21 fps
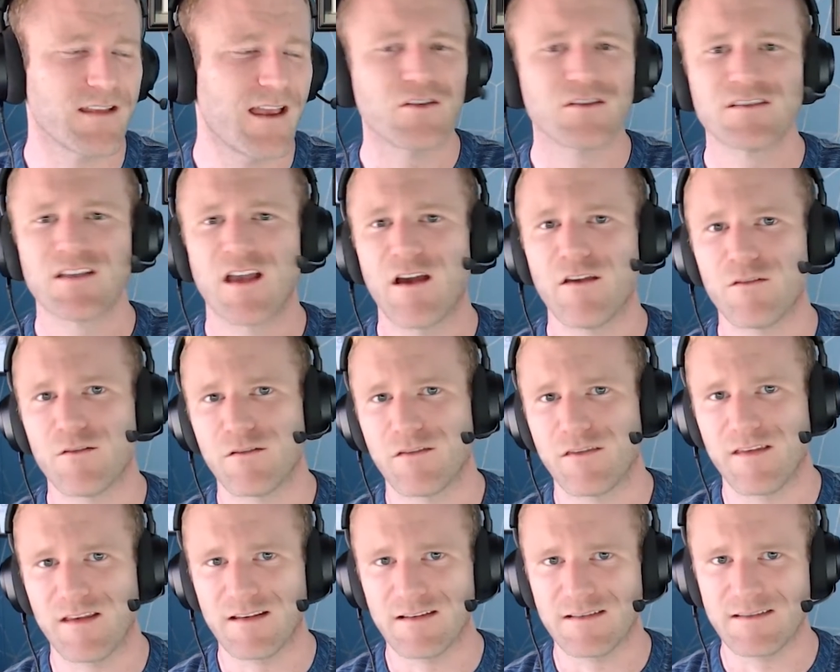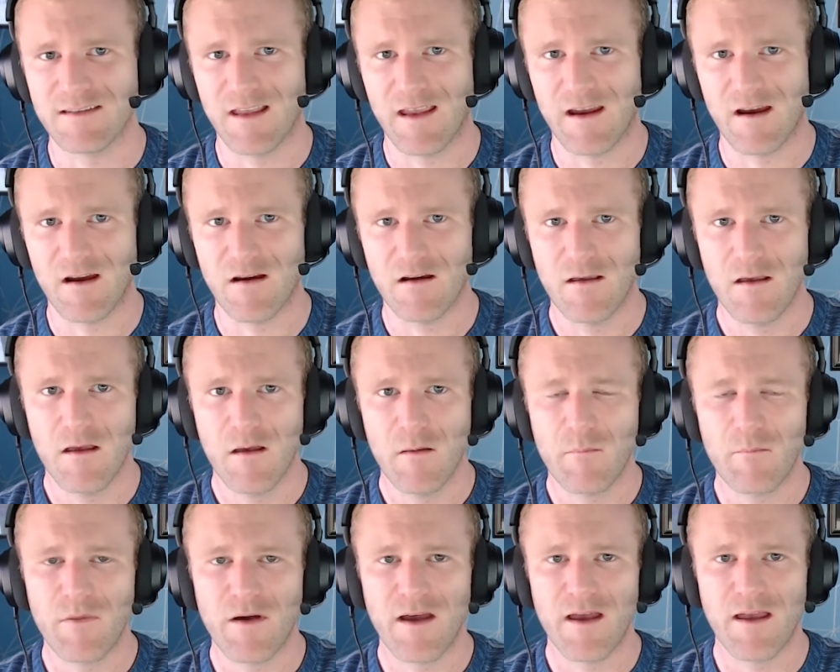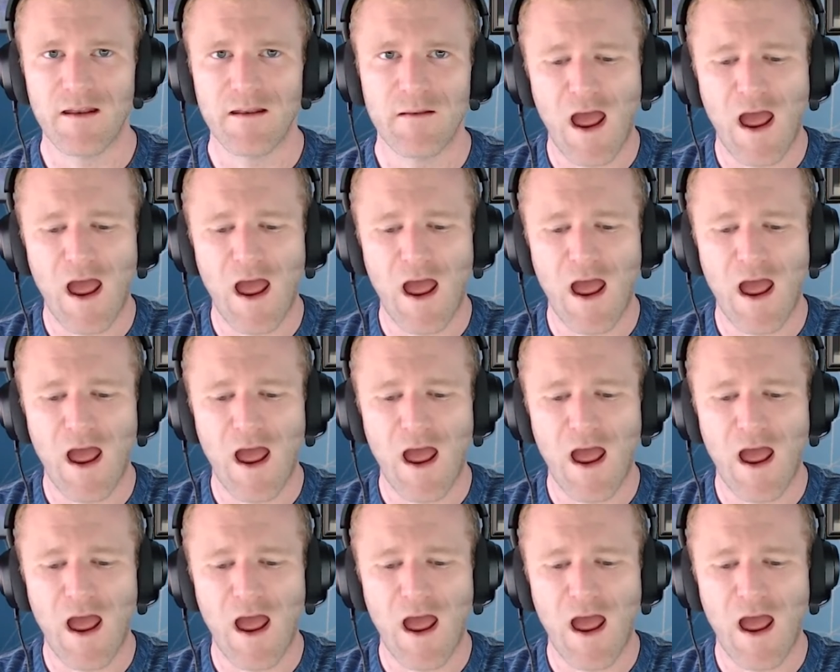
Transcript: There's other things there, but